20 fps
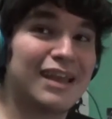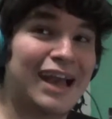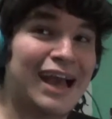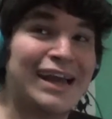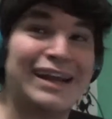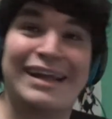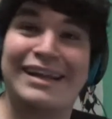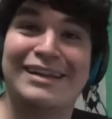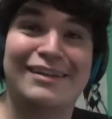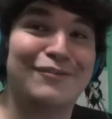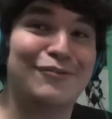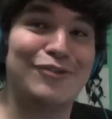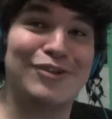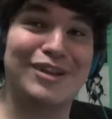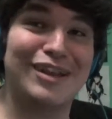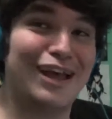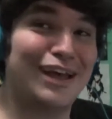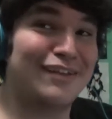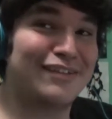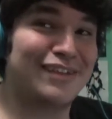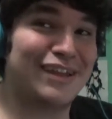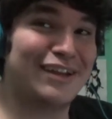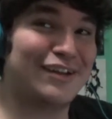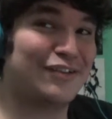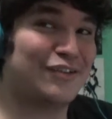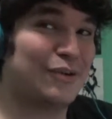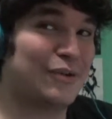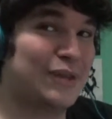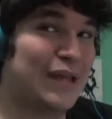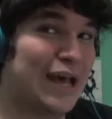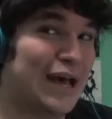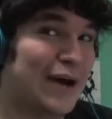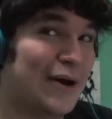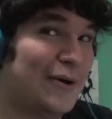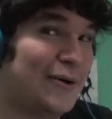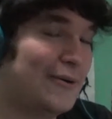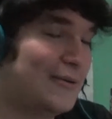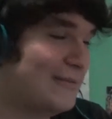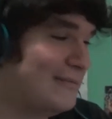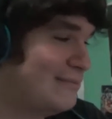And I didn't realize that until
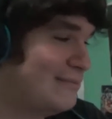now.